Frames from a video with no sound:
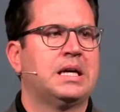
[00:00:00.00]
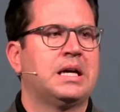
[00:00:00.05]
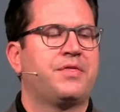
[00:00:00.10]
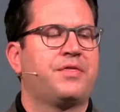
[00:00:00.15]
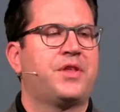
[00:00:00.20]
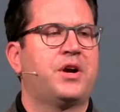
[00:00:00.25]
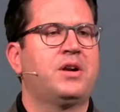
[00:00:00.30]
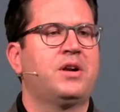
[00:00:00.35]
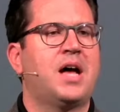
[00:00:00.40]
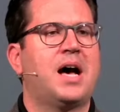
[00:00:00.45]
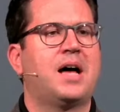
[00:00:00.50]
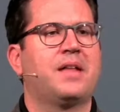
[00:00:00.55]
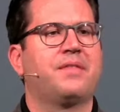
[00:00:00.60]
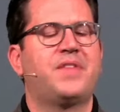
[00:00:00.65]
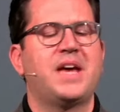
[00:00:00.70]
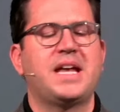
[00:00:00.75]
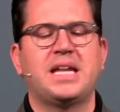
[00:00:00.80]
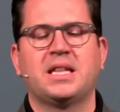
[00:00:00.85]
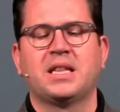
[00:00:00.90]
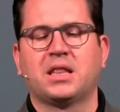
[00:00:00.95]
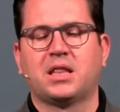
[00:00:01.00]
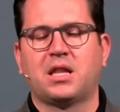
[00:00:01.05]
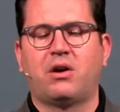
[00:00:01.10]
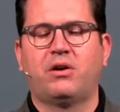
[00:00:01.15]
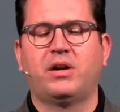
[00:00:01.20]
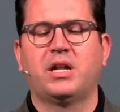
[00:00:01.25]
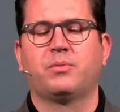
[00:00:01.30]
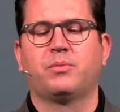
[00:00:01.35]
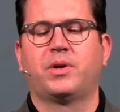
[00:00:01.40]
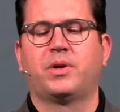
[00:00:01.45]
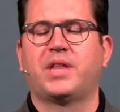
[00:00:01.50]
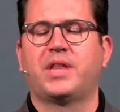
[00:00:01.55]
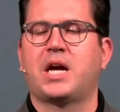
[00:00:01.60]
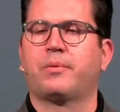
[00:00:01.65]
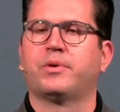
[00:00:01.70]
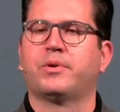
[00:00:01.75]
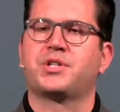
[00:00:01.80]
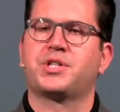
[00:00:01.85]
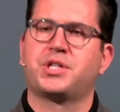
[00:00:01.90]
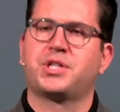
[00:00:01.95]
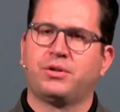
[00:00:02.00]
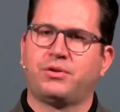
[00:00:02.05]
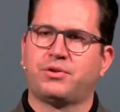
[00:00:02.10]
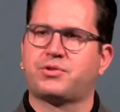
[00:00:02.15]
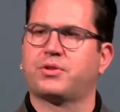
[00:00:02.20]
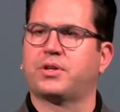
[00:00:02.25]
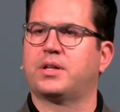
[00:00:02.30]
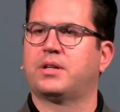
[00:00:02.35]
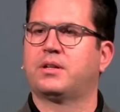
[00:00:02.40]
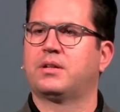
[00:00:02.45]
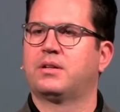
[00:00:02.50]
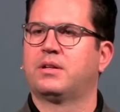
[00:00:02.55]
They didn't learn it when they were children.